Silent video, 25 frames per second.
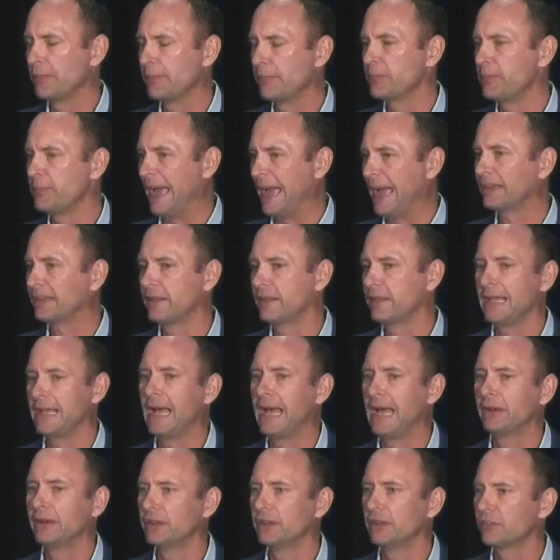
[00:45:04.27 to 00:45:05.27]
back to the
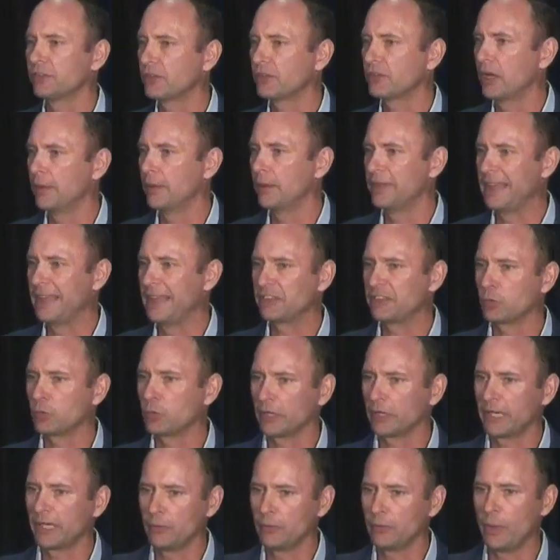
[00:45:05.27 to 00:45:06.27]
islands. And that's
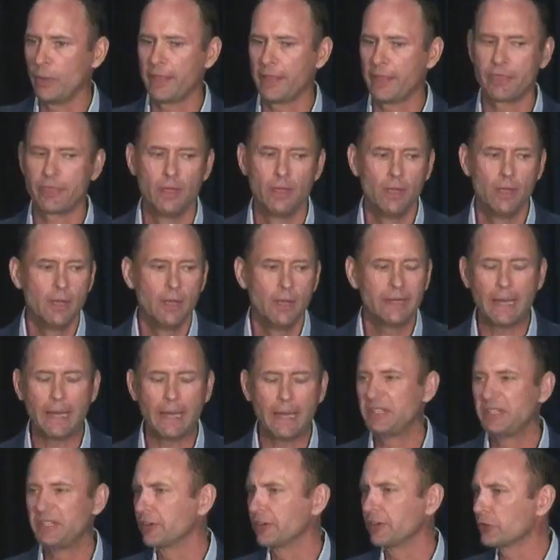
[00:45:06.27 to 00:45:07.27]
working with
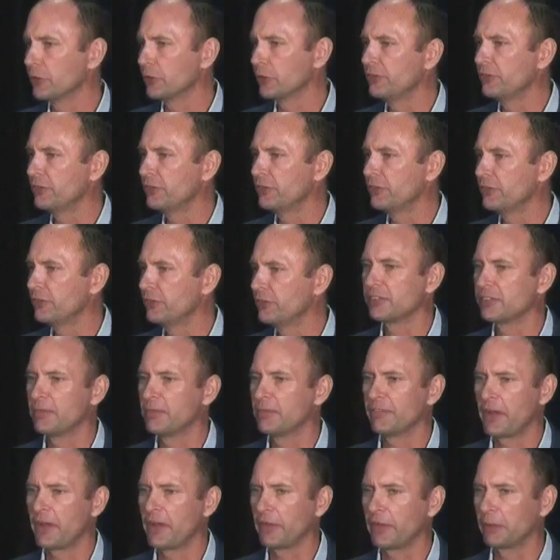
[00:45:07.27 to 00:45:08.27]
Captiva Cruises and some
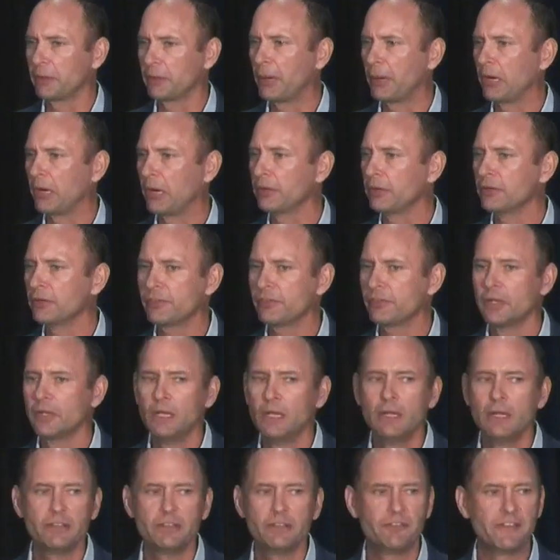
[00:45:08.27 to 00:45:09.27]
of our other partners
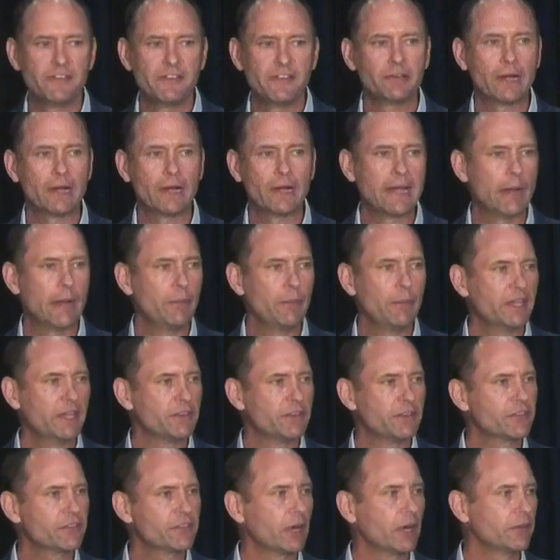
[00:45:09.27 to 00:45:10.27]
to figure out how we
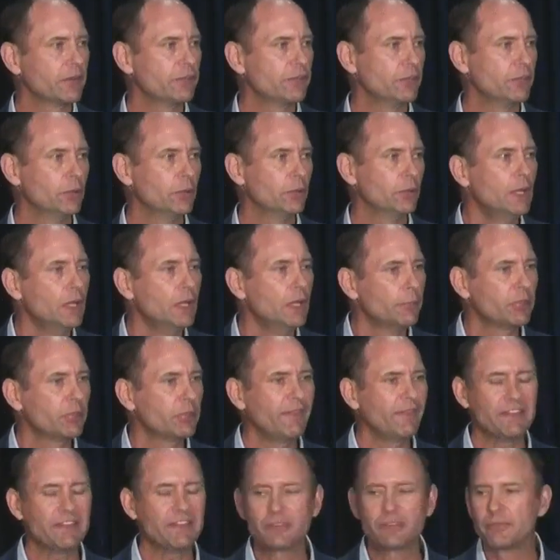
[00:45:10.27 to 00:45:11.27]
can start to
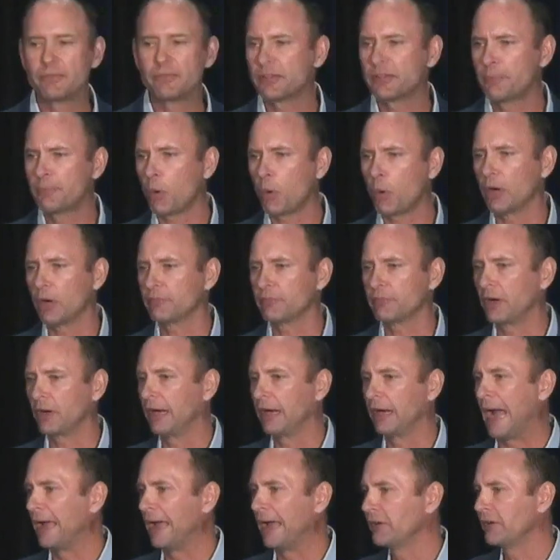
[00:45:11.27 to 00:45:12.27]
provide some support for
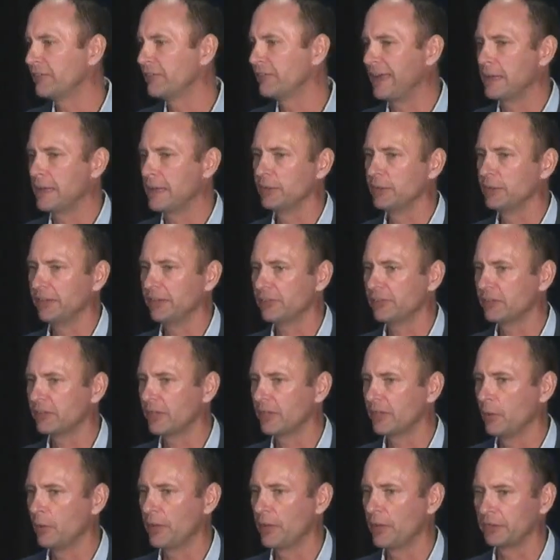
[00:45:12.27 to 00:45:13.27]
our island families.
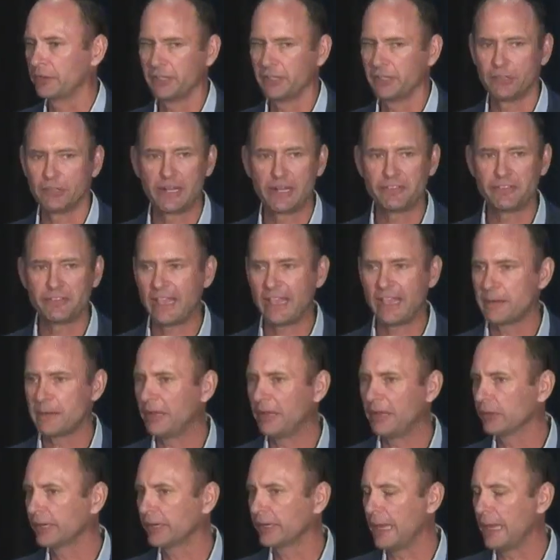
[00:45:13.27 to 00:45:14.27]
Whether you're on
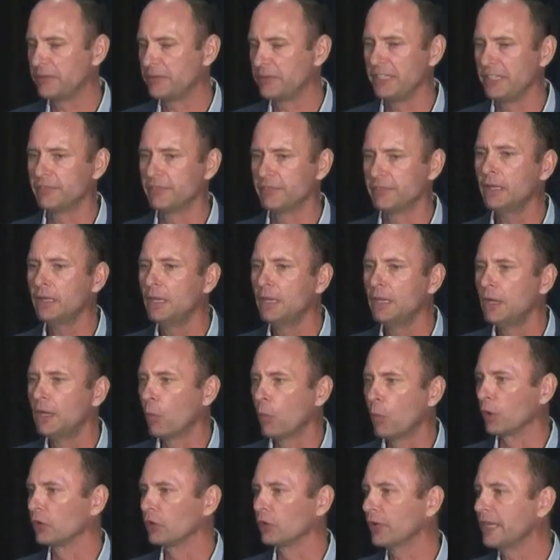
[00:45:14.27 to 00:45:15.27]
Sanibel or Captiva,
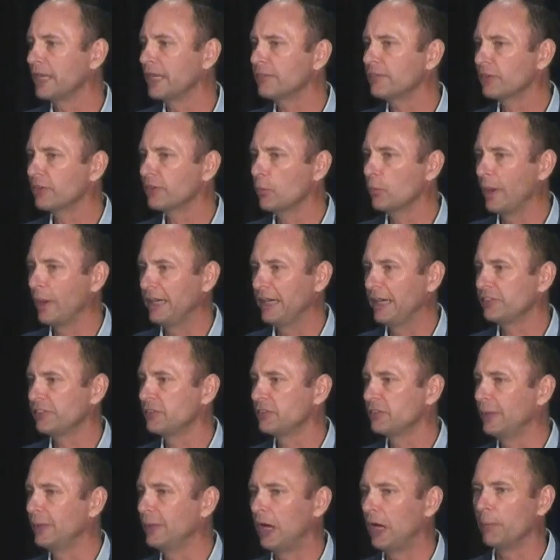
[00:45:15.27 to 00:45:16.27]
we're looking for ways
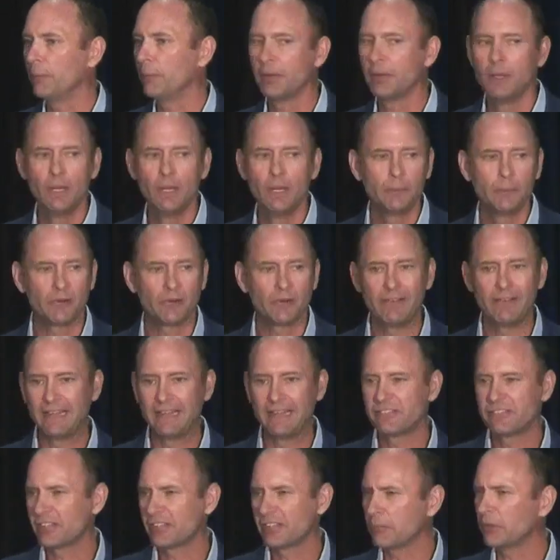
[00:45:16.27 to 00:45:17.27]
to help
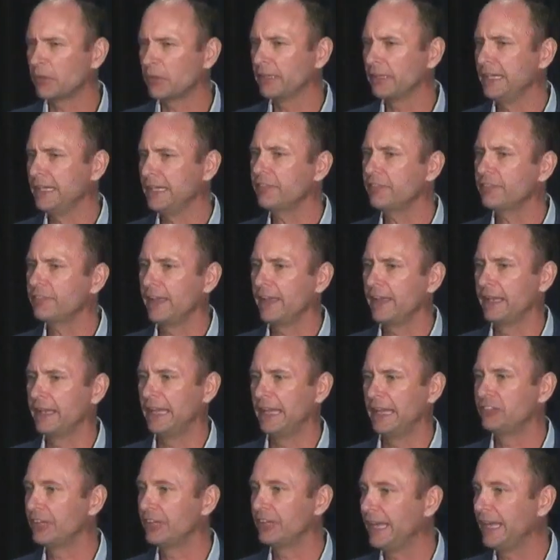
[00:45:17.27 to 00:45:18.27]
provide some relief and
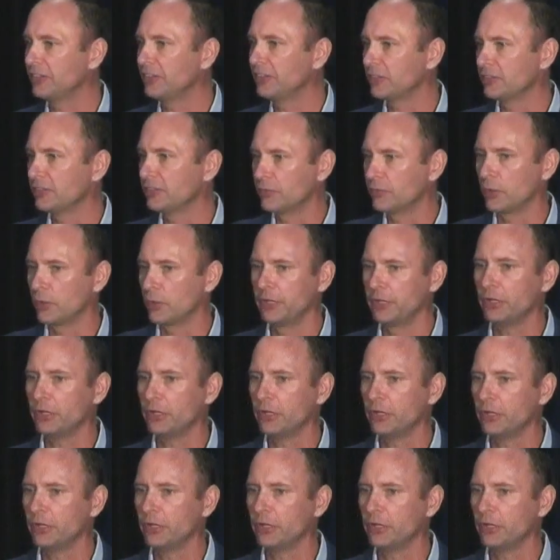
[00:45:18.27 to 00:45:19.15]
education for your